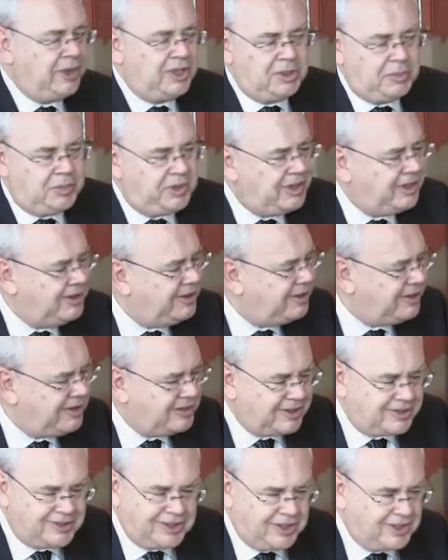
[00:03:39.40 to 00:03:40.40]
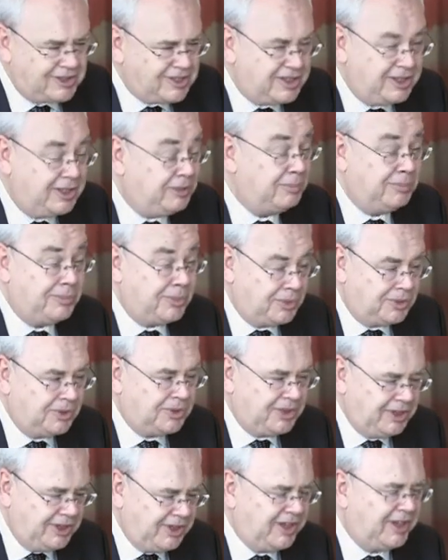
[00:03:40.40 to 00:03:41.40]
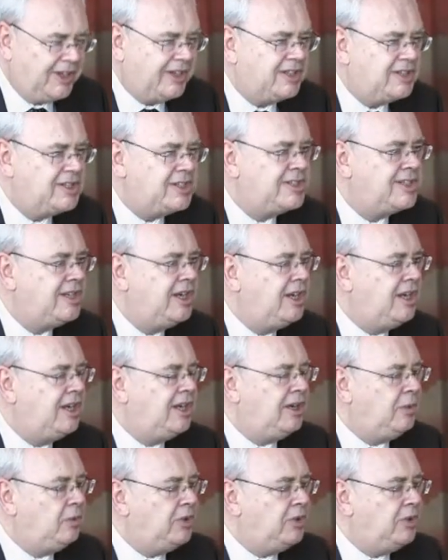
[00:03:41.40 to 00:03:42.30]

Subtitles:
we're going to be here another 30 more years.